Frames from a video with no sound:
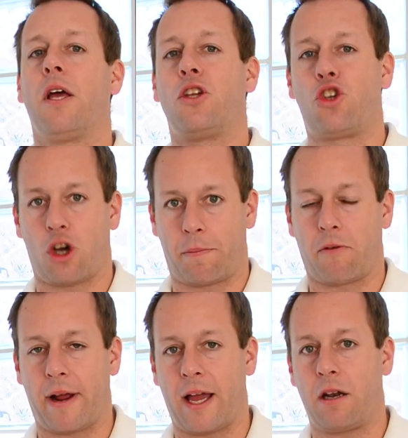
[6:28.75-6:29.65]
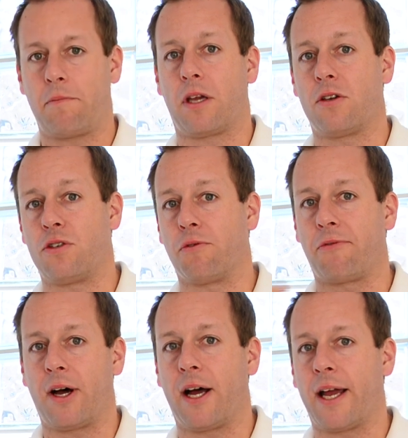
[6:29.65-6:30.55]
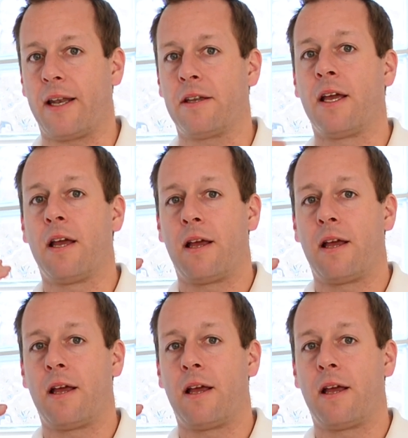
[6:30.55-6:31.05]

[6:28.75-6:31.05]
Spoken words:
Shop around, because you'll find